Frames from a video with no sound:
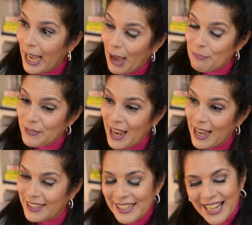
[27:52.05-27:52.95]
I'm
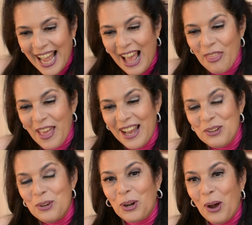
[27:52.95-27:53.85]
done. And then
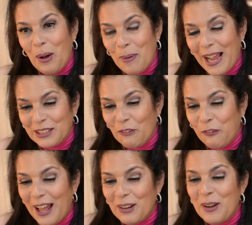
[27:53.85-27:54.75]
you called back the
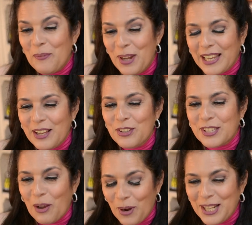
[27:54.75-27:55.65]
following week and you
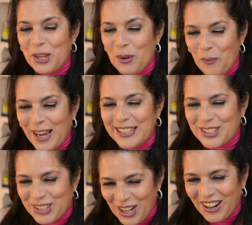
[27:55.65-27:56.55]
said, when do you want to
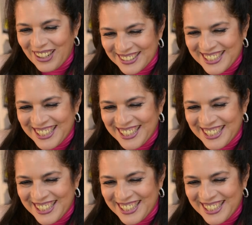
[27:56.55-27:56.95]
start?